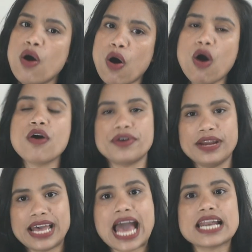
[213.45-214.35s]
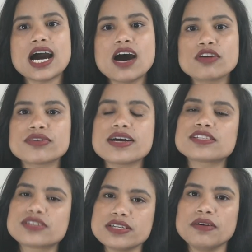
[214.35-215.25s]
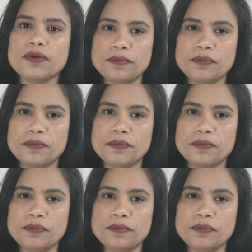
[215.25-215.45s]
or an authorized dealer.